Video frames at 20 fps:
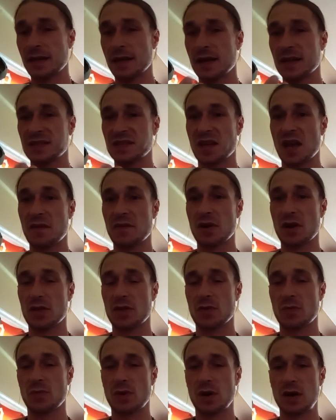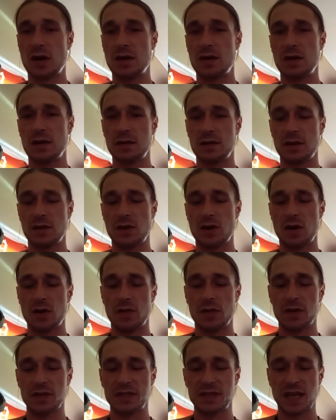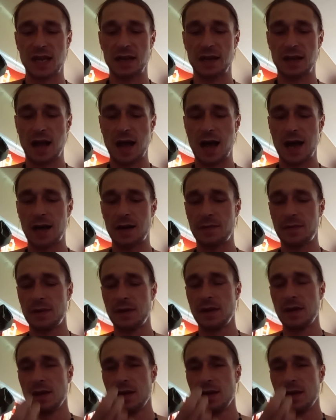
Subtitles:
this, every other word, you know, they'll say God,